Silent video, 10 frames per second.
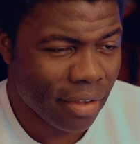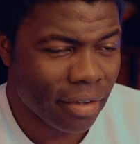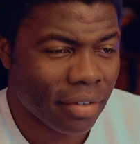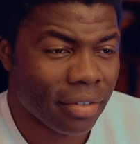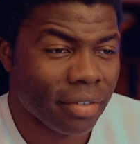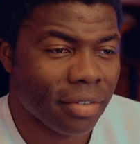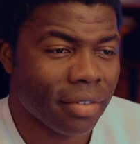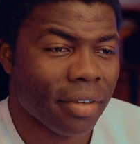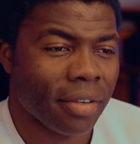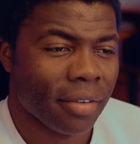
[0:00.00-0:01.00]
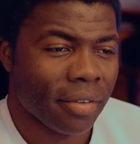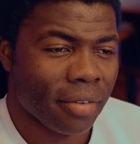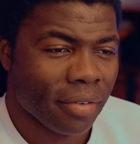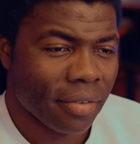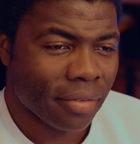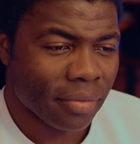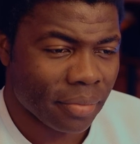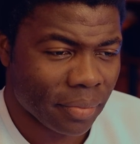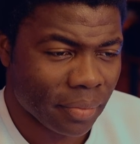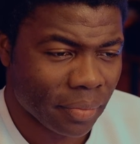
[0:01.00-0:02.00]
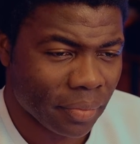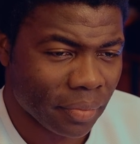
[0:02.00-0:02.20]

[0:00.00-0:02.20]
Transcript: Name your price. Name it.